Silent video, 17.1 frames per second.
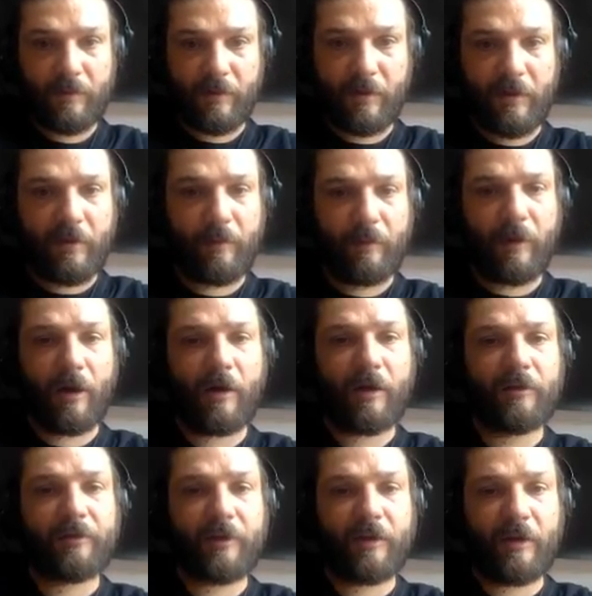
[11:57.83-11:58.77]
So
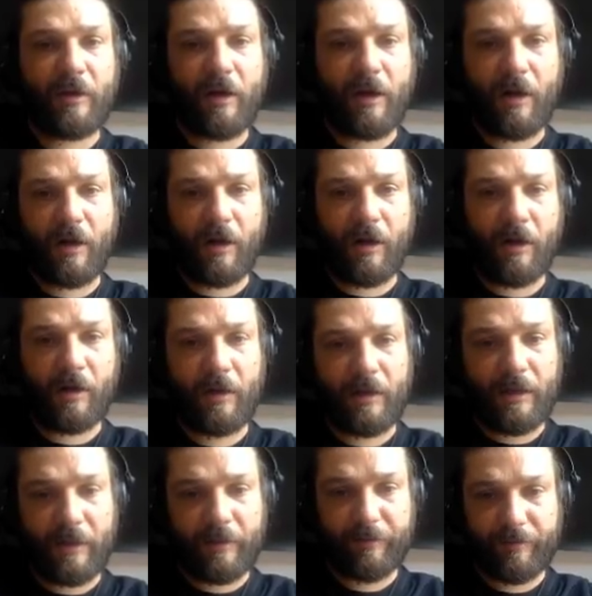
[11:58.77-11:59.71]
Command and R
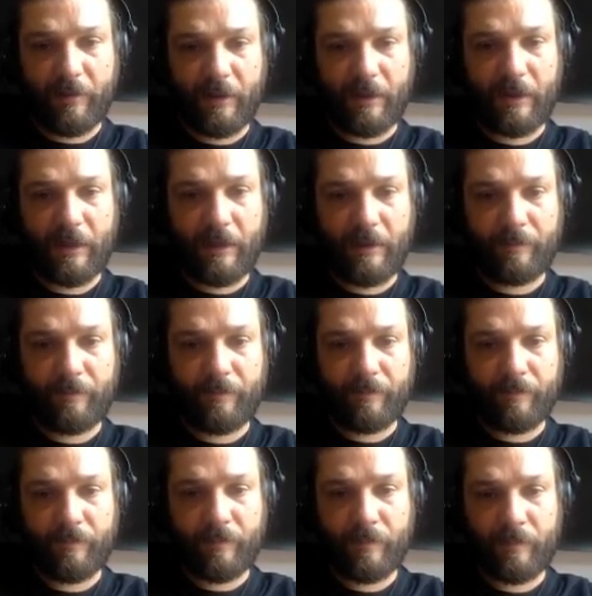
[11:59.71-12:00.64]
is rename.